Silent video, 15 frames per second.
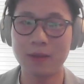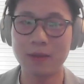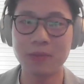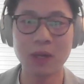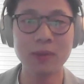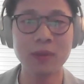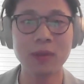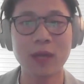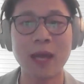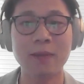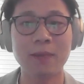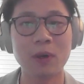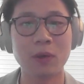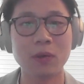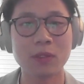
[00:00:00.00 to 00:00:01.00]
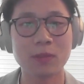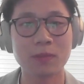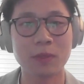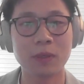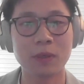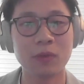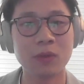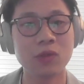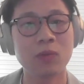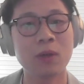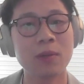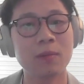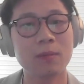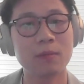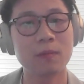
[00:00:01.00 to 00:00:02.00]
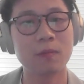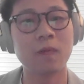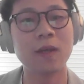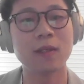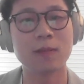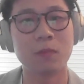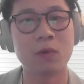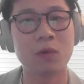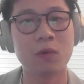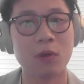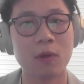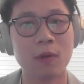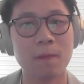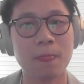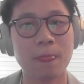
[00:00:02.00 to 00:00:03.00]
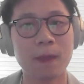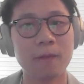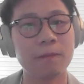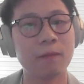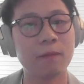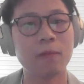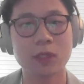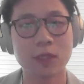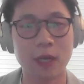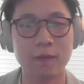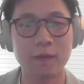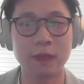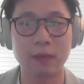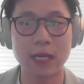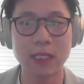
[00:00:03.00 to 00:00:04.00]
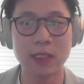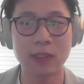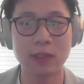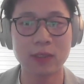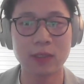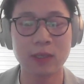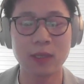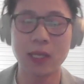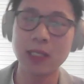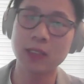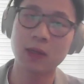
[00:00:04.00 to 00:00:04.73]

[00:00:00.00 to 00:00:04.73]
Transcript: They probably look at both, but which one weighs more for which kind of investors?